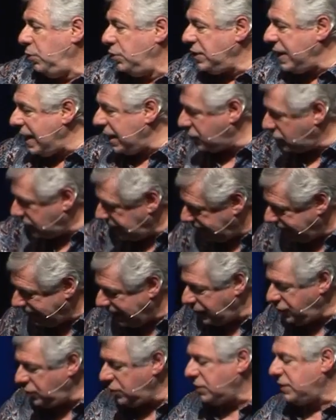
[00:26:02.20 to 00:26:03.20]
was actually
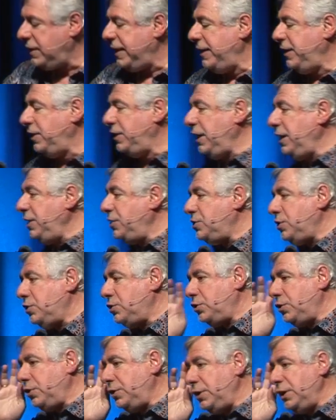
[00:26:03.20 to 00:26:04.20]
legislated,
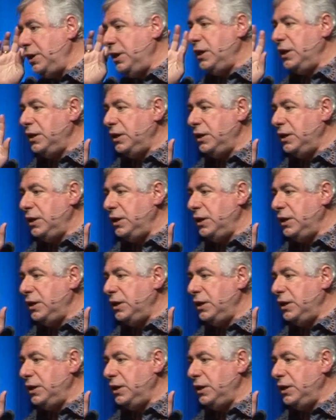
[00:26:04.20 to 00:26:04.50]
instituted,